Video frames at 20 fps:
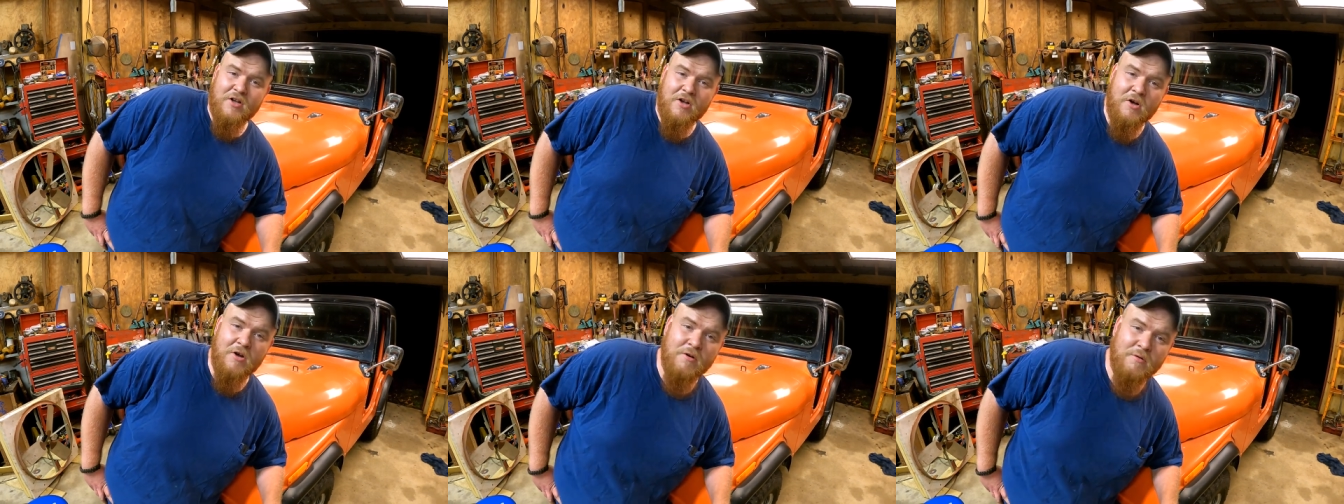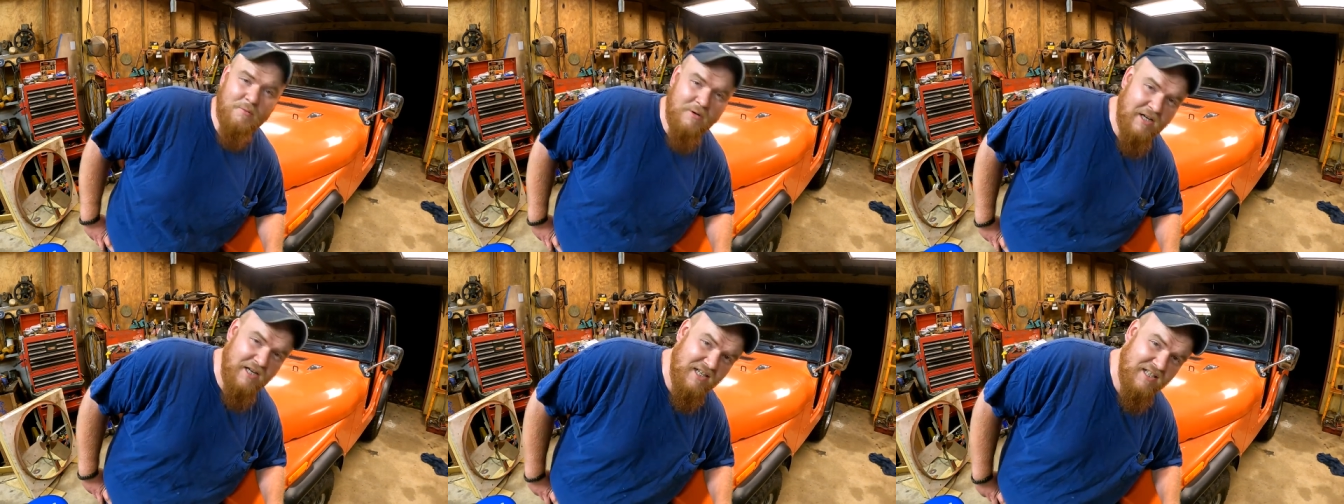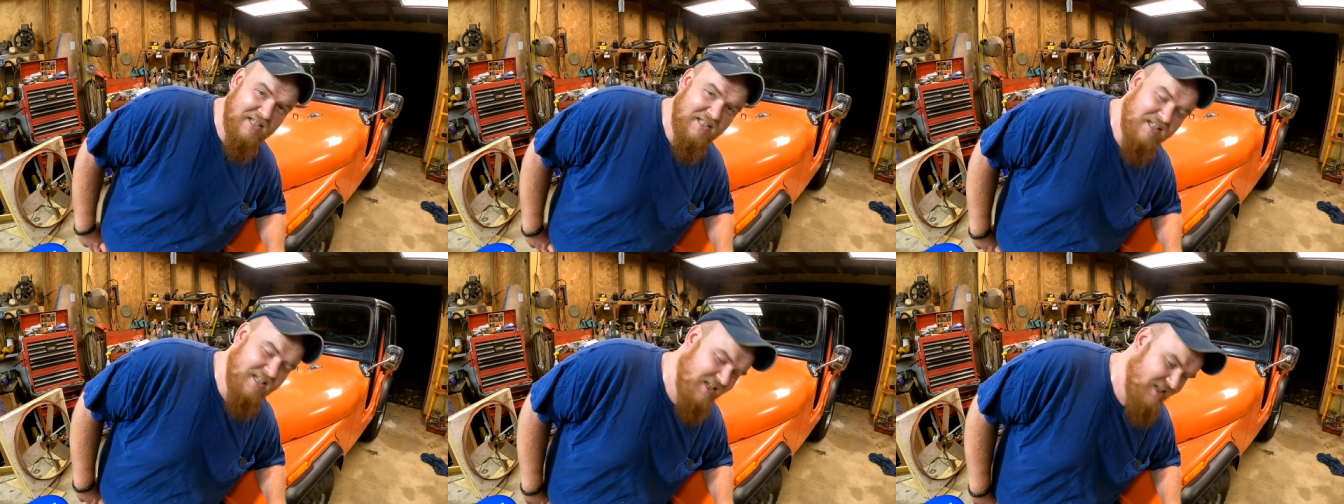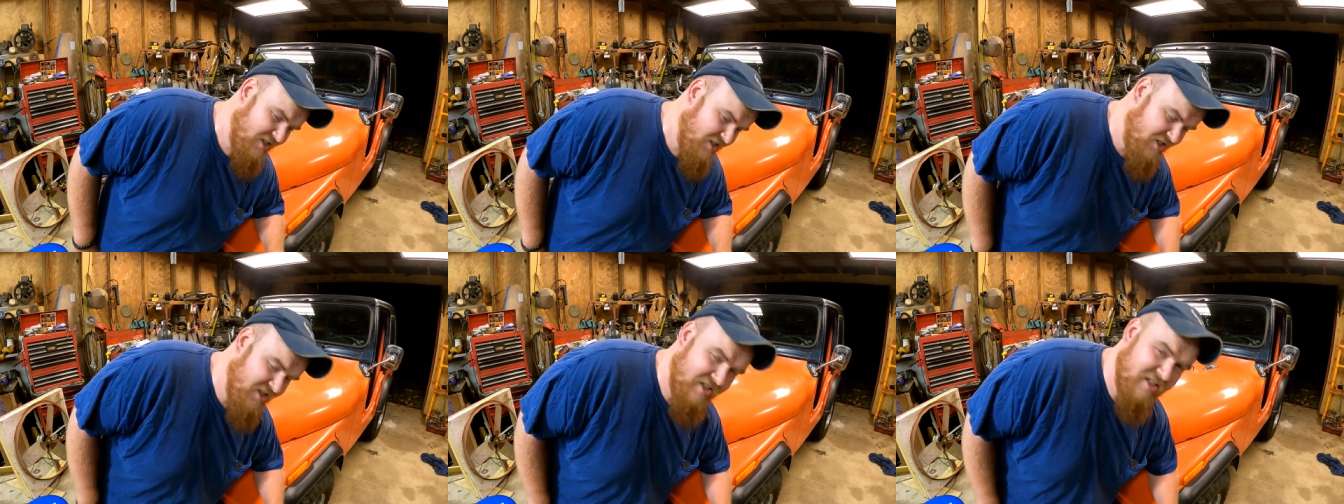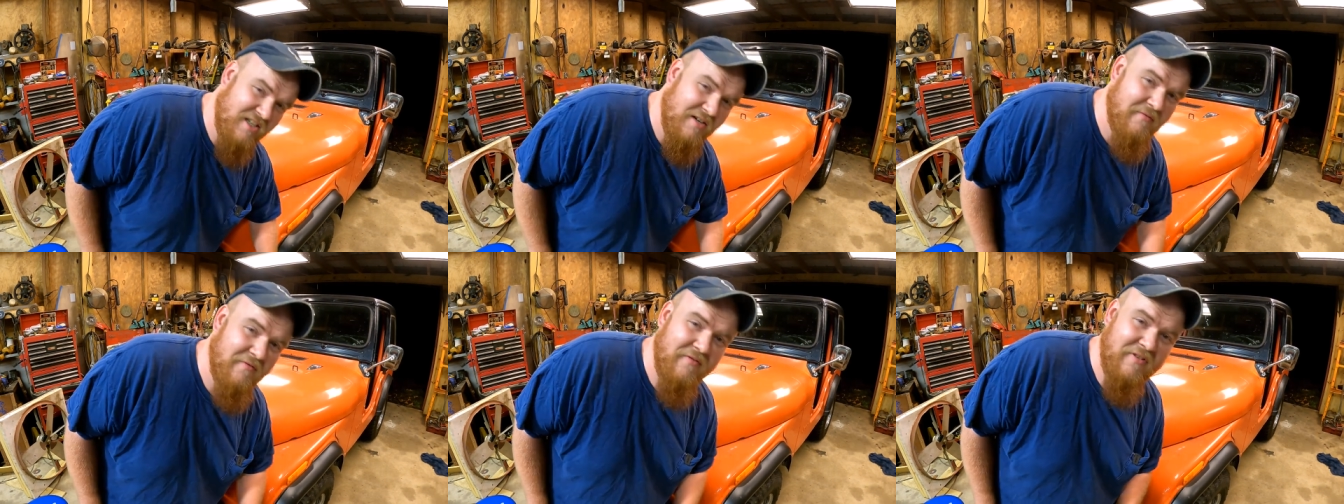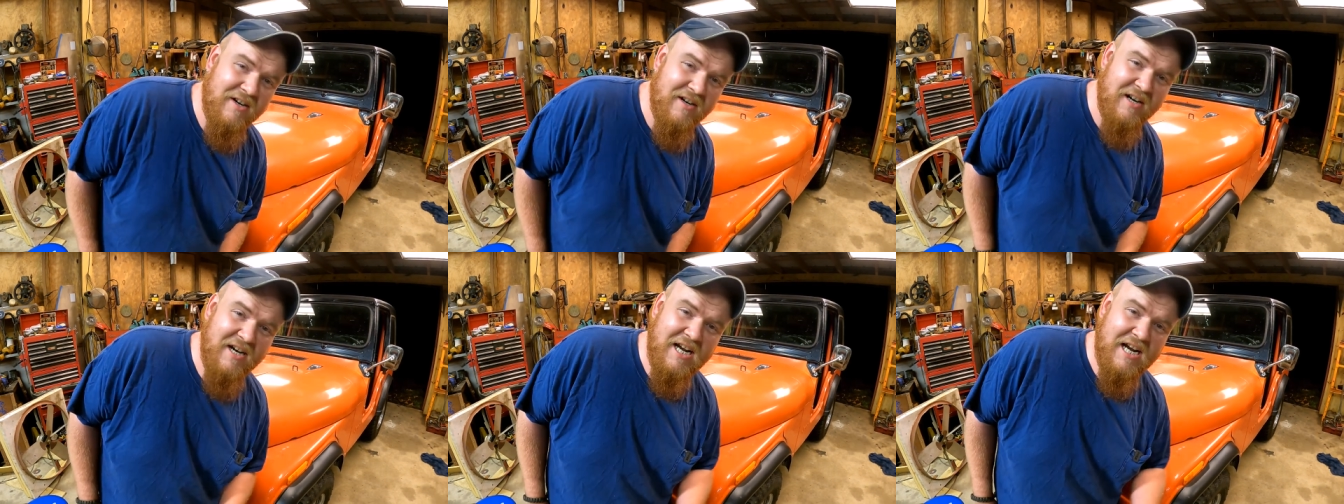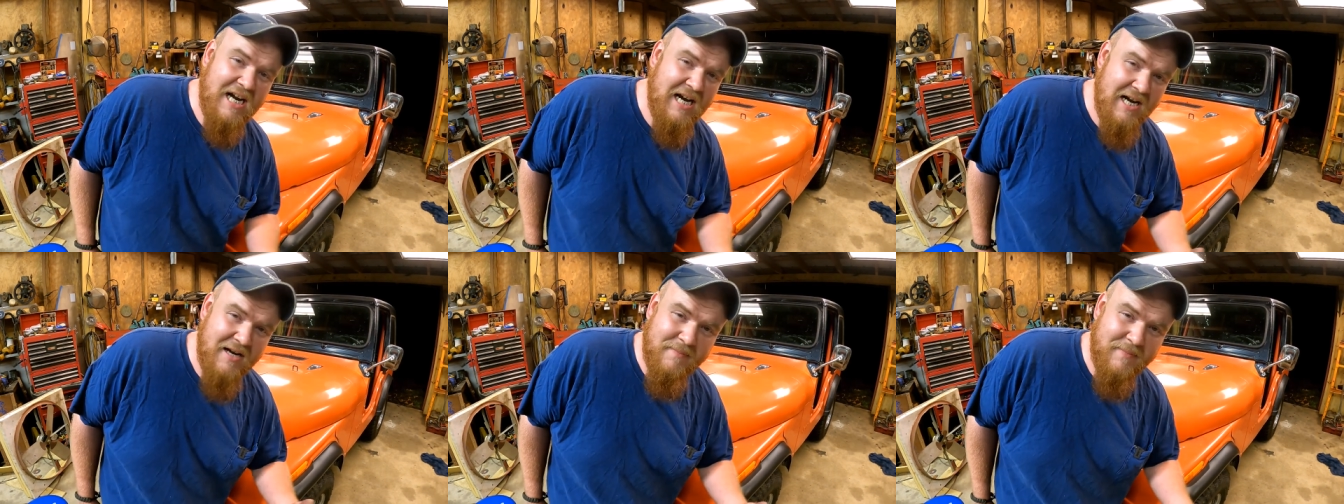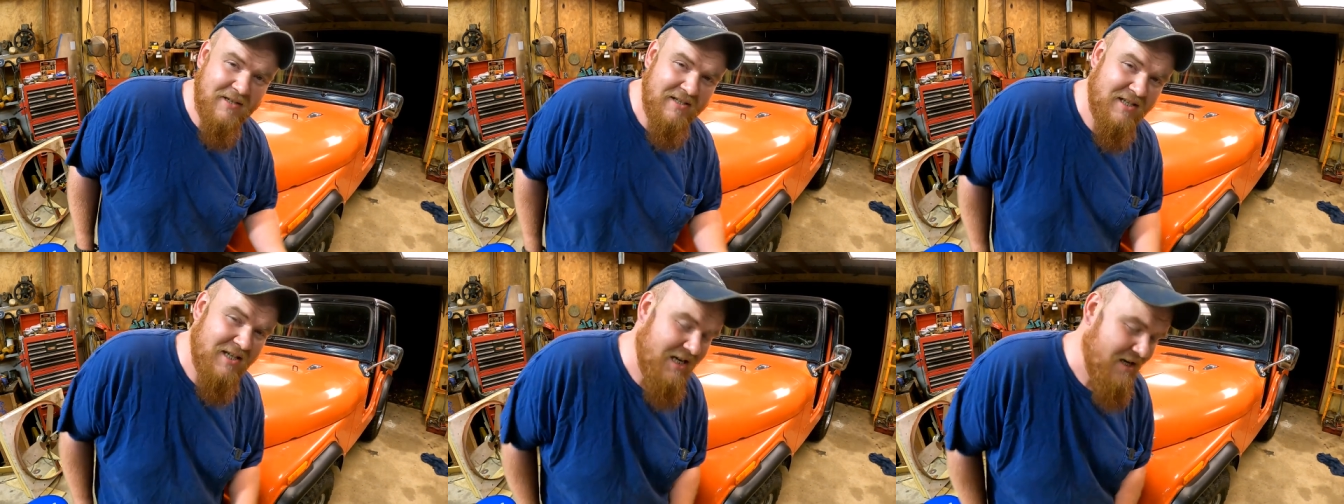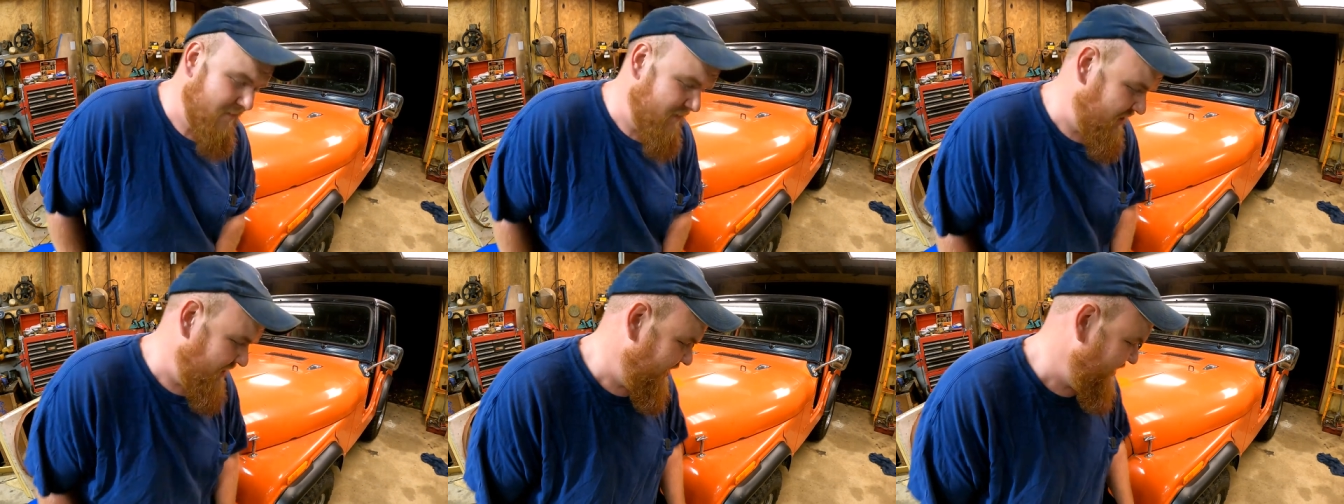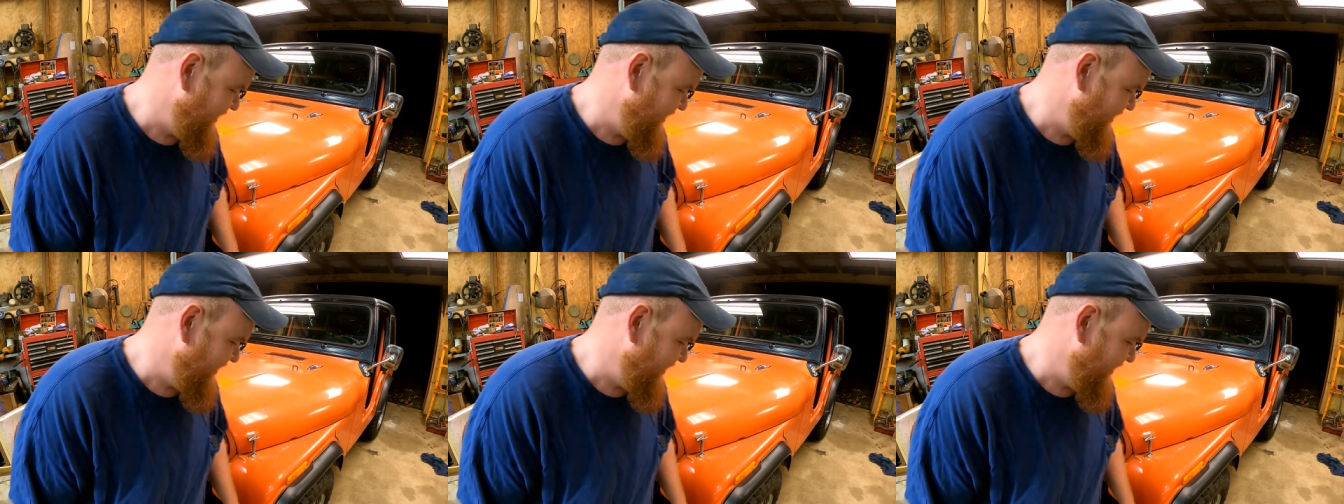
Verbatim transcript: always, it's just a very happy time of